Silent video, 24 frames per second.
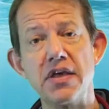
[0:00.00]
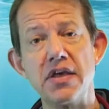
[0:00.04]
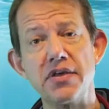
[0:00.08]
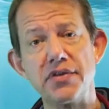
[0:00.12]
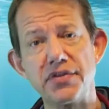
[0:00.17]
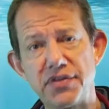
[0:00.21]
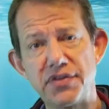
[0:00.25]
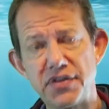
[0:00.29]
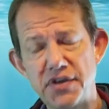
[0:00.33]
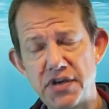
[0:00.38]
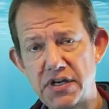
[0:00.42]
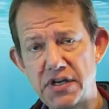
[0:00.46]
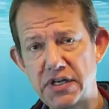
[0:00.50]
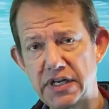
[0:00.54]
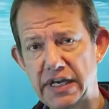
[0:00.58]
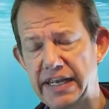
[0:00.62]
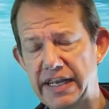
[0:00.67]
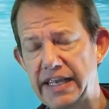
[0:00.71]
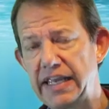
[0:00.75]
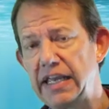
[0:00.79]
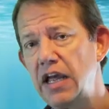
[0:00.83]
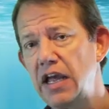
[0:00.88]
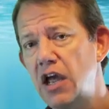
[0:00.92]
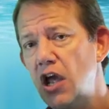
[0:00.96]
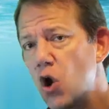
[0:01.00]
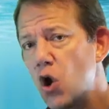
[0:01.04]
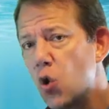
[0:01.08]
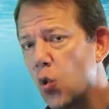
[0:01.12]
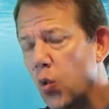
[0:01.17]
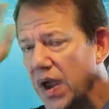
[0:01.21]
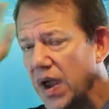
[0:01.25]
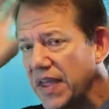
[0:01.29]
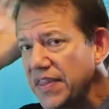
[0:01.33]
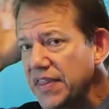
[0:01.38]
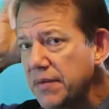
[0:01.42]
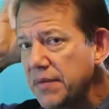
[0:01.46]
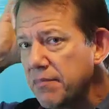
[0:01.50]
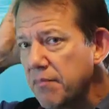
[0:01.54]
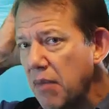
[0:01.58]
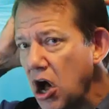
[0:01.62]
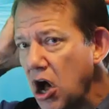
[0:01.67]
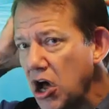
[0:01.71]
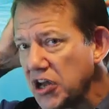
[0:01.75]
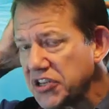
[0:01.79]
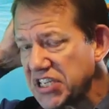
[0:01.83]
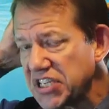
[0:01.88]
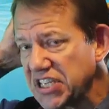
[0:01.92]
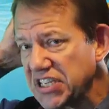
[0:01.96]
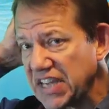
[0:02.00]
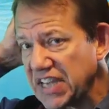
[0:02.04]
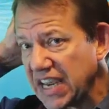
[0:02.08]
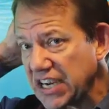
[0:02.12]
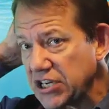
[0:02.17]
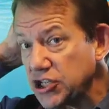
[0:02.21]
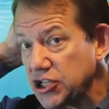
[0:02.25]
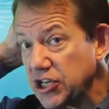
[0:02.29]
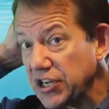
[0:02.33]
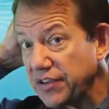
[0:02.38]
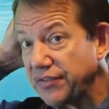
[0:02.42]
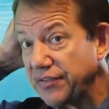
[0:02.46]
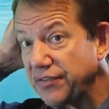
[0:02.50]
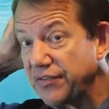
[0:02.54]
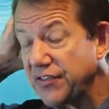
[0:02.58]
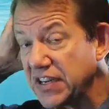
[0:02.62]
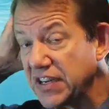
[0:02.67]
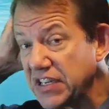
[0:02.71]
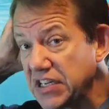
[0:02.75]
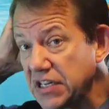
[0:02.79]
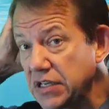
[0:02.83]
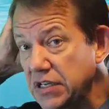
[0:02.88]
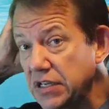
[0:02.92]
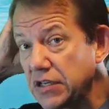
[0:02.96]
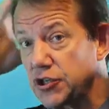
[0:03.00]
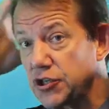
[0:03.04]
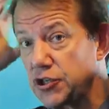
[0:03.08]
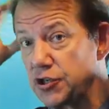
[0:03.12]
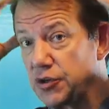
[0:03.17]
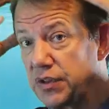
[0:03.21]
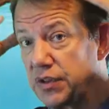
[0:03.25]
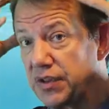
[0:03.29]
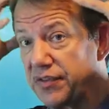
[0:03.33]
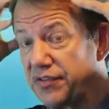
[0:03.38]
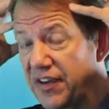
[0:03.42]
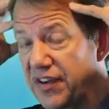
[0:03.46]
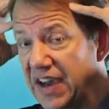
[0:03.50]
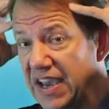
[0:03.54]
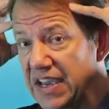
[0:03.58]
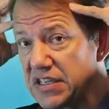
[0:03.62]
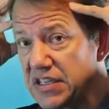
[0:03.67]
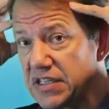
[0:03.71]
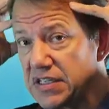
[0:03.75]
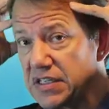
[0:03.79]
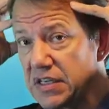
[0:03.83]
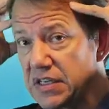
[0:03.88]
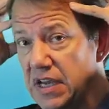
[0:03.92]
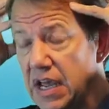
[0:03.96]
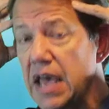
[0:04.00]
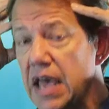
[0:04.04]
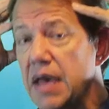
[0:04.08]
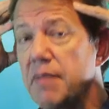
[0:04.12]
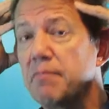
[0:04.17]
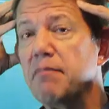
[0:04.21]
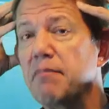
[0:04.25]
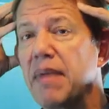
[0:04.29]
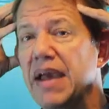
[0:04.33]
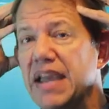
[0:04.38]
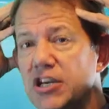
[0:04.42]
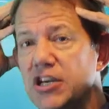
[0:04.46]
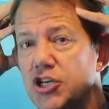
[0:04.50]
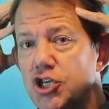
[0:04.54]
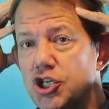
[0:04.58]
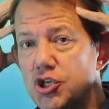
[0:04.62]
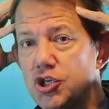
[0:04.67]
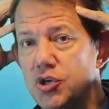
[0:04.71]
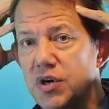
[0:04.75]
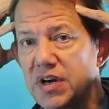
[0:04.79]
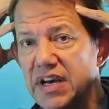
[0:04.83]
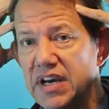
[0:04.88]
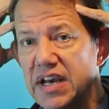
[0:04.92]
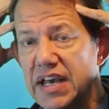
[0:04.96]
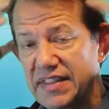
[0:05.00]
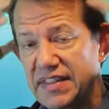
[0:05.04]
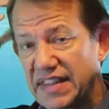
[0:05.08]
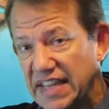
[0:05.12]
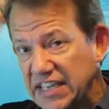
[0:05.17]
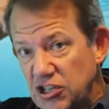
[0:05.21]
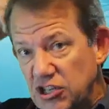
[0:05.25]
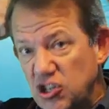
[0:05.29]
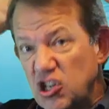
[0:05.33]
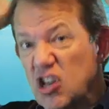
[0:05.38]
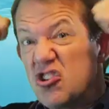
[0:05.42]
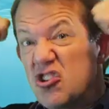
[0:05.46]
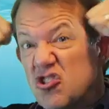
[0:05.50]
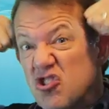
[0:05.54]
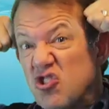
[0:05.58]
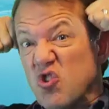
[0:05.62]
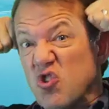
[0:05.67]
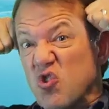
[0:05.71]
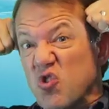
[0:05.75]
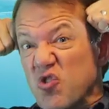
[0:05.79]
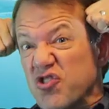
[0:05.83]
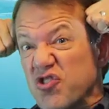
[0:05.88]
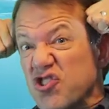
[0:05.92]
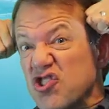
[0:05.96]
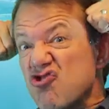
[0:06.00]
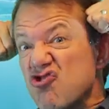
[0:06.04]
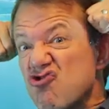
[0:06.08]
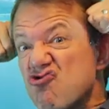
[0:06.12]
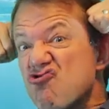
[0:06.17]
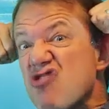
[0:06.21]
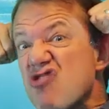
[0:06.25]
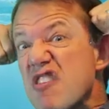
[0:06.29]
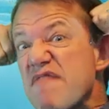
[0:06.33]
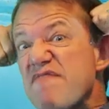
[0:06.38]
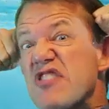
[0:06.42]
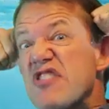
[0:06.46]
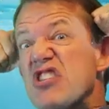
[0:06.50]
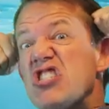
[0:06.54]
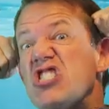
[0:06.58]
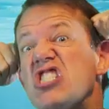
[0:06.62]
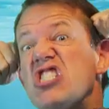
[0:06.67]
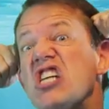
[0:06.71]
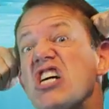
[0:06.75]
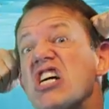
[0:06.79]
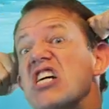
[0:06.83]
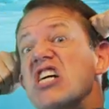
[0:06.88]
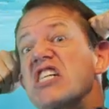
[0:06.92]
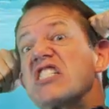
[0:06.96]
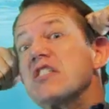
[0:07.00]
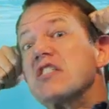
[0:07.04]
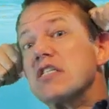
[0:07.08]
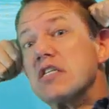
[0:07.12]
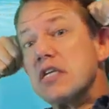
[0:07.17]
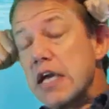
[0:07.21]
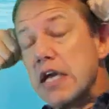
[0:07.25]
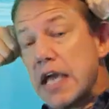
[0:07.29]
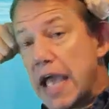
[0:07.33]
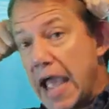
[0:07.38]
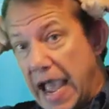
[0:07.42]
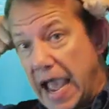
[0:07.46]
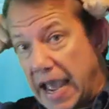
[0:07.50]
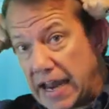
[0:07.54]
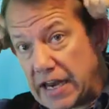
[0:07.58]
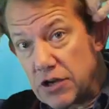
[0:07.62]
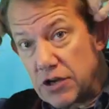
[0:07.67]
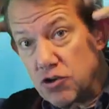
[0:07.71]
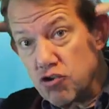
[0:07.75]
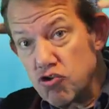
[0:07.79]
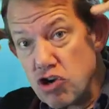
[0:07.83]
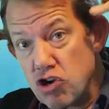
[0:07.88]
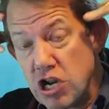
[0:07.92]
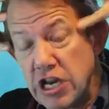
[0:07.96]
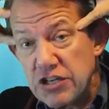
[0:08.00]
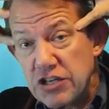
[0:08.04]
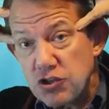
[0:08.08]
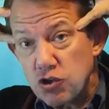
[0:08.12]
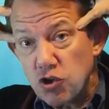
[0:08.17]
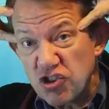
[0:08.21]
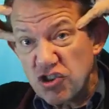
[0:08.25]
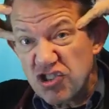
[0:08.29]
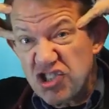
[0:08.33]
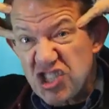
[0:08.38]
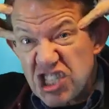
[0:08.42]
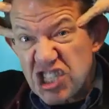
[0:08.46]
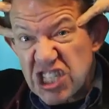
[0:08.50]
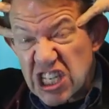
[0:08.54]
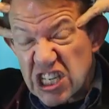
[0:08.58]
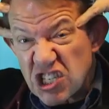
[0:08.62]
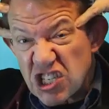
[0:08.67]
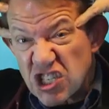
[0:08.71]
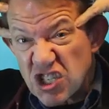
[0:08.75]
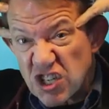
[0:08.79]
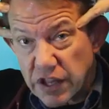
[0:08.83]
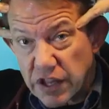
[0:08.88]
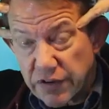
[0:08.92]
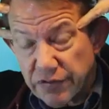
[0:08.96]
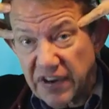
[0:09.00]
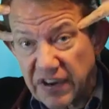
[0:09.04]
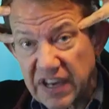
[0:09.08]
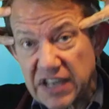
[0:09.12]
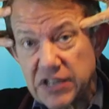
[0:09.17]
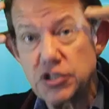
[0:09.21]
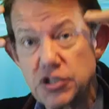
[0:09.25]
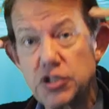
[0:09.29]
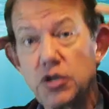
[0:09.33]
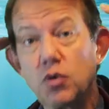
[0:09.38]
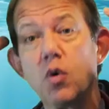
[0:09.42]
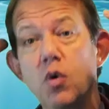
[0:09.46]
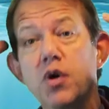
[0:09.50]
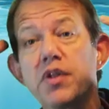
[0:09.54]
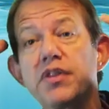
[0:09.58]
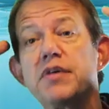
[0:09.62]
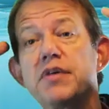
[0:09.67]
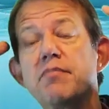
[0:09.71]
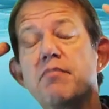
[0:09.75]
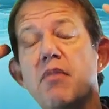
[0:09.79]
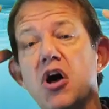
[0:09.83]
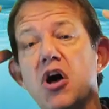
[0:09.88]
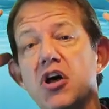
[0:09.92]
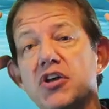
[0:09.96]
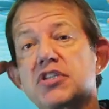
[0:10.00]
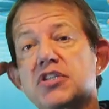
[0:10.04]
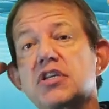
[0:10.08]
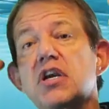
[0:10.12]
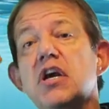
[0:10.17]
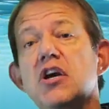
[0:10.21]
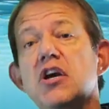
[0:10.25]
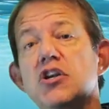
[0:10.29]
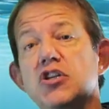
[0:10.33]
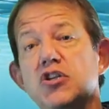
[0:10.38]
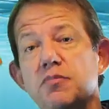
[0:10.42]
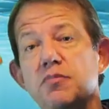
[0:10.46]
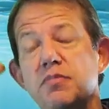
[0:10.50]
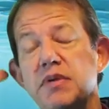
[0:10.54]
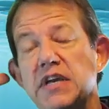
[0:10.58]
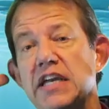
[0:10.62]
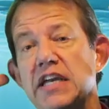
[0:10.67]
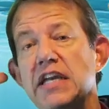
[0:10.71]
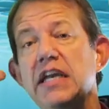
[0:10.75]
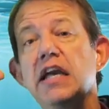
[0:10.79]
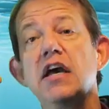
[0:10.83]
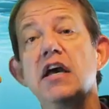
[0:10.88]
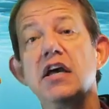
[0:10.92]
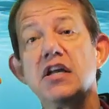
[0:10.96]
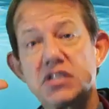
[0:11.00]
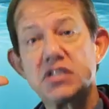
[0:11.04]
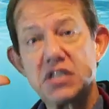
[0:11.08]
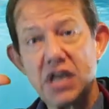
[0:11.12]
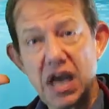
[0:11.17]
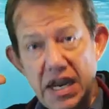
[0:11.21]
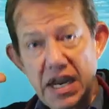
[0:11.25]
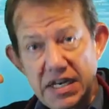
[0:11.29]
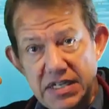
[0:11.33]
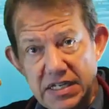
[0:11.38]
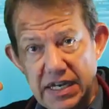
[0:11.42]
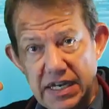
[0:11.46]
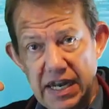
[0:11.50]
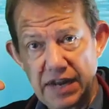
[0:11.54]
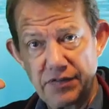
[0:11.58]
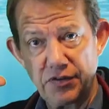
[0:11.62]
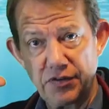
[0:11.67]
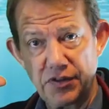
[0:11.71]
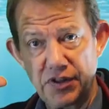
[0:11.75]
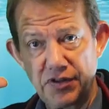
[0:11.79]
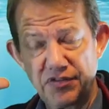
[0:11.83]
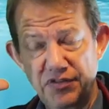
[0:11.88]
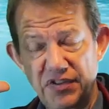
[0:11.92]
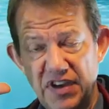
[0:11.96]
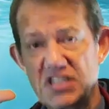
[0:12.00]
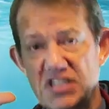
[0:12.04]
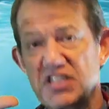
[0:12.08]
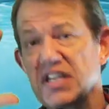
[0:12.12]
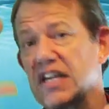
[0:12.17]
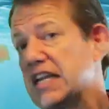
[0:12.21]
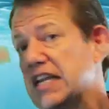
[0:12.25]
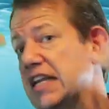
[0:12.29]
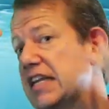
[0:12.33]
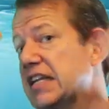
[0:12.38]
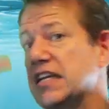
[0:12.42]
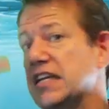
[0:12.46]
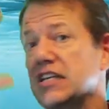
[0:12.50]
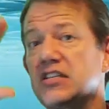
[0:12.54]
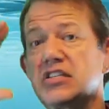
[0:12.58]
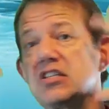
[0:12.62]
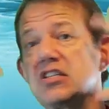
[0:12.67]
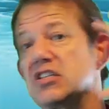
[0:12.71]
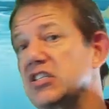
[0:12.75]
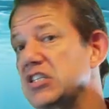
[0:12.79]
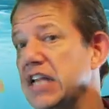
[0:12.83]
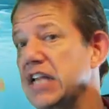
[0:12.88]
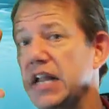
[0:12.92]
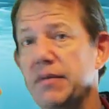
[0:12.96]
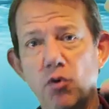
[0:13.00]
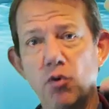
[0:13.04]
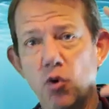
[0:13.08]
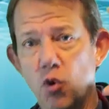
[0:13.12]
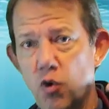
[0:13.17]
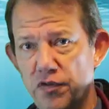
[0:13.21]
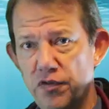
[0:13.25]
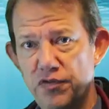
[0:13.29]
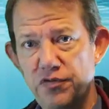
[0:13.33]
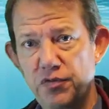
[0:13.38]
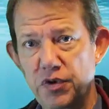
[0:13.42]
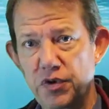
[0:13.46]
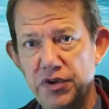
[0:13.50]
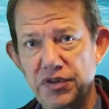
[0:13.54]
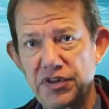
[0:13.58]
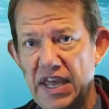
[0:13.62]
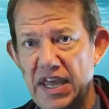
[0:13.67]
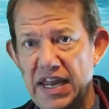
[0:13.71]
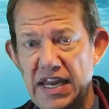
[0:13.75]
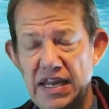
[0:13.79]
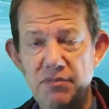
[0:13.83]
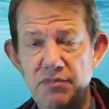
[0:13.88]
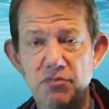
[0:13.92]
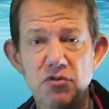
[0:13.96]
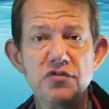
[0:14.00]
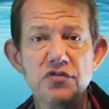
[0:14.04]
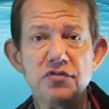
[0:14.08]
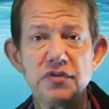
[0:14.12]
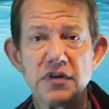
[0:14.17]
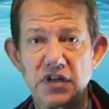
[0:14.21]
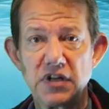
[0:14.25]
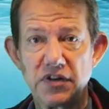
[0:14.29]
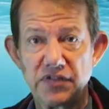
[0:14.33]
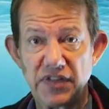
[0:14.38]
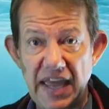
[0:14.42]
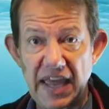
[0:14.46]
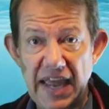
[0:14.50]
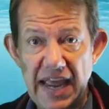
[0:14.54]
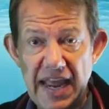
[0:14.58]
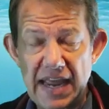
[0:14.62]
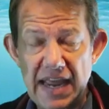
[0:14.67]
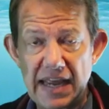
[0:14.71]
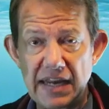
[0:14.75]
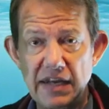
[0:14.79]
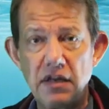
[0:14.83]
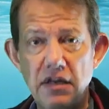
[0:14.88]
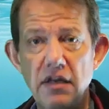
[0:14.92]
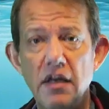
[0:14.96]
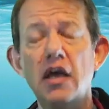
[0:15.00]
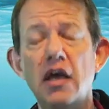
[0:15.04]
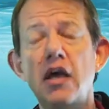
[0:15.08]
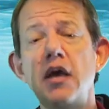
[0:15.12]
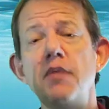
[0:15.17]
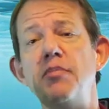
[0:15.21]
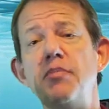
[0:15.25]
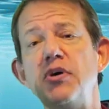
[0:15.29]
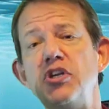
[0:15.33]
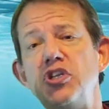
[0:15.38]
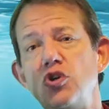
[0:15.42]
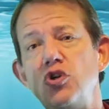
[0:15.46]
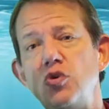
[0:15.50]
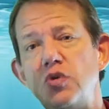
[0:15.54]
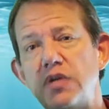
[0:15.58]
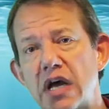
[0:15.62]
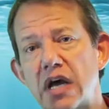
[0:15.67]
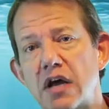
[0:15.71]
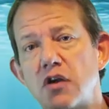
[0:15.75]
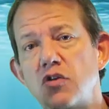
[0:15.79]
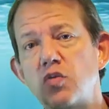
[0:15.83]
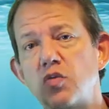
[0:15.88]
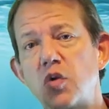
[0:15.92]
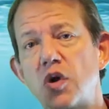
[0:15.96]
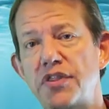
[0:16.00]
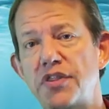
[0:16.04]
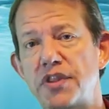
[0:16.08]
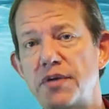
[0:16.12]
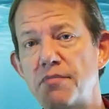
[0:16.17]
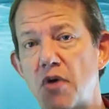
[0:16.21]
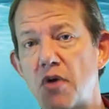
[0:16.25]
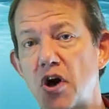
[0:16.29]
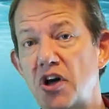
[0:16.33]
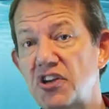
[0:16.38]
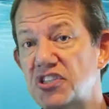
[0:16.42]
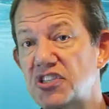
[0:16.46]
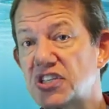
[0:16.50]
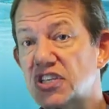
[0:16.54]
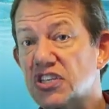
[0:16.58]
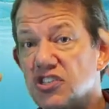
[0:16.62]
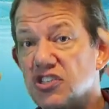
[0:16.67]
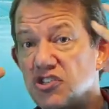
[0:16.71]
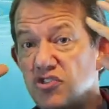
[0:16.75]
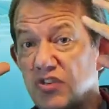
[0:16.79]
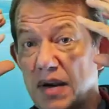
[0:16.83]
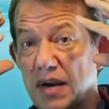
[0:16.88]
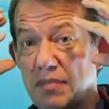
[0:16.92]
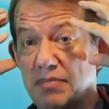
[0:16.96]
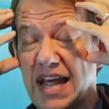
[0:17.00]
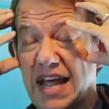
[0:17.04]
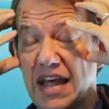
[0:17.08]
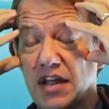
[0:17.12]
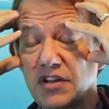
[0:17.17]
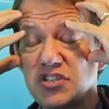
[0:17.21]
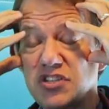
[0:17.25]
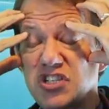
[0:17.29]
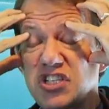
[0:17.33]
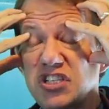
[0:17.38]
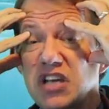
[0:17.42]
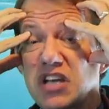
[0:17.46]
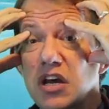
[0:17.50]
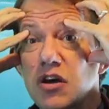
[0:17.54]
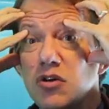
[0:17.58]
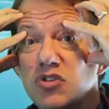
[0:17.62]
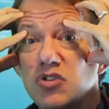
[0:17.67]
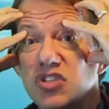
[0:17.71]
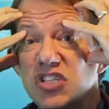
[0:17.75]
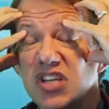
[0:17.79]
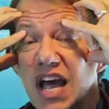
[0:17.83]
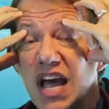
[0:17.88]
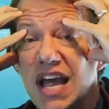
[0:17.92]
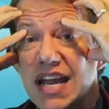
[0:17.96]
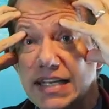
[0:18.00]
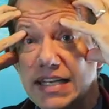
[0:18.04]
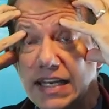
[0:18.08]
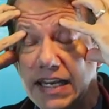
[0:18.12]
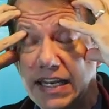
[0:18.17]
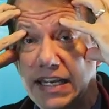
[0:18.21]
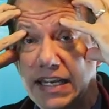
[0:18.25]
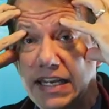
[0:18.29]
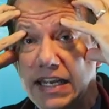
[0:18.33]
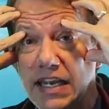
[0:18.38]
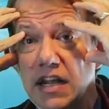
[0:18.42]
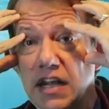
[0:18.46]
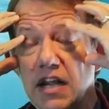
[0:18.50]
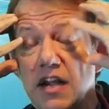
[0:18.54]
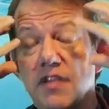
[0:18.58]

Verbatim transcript: Thirdly, when the mask is actually fitted to the face, make sure that you don't sort of strap it tight and it really sort of sticks to the face. You want the mask to be tight enough on the face that it doesn't slip off with any movement of the head, but you don't want the mask strapped down so tightly